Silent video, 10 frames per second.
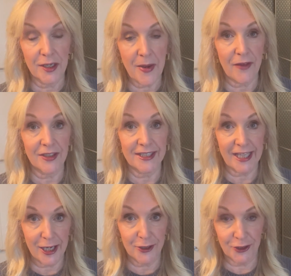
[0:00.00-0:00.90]
about the
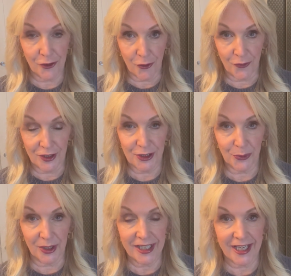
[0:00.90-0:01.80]
sales that are on this
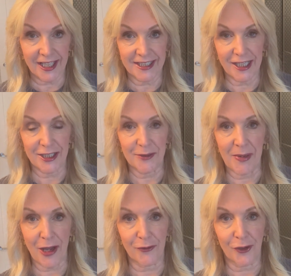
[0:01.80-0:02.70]
week, as it is
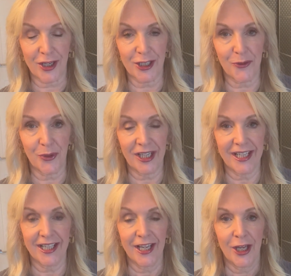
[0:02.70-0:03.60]
Black Friday
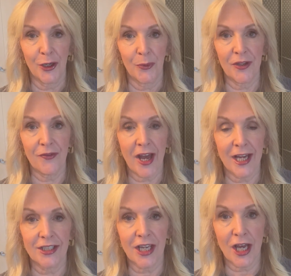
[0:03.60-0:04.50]
week, we've
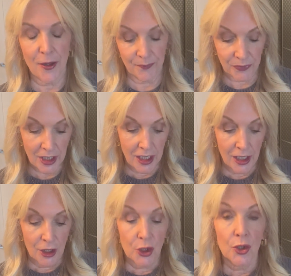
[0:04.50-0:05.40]
had
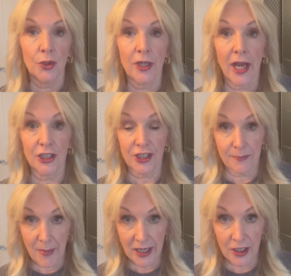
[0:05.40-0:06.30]
actually,
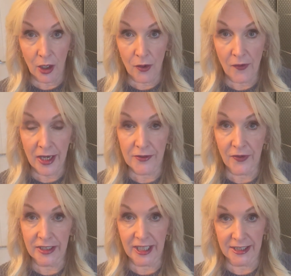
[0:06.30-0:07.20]
Mango have had a
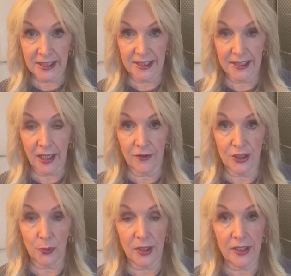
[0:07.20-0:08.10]
fantastic sale
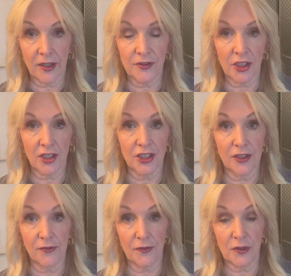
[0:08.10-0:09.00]
this week. They've started
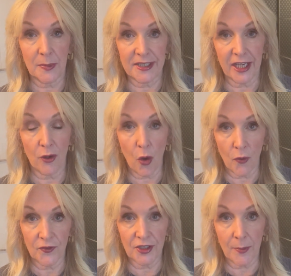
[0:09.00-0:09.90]
a 50%
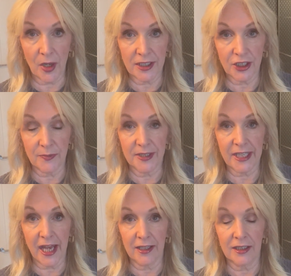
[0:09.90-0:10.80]
off some items
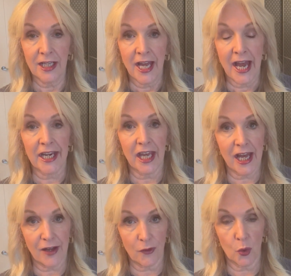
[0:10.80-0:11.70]
sale, and I
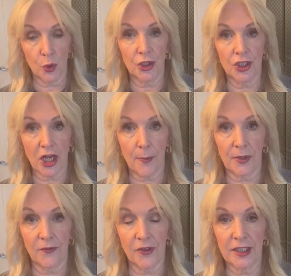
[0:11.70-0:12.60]
have ordered a
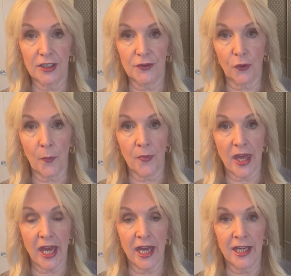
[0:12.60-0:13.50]
couple of things from
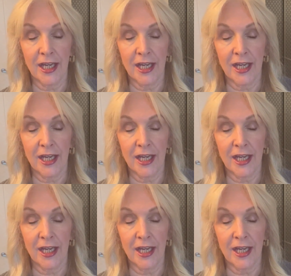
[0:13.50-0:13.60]
there,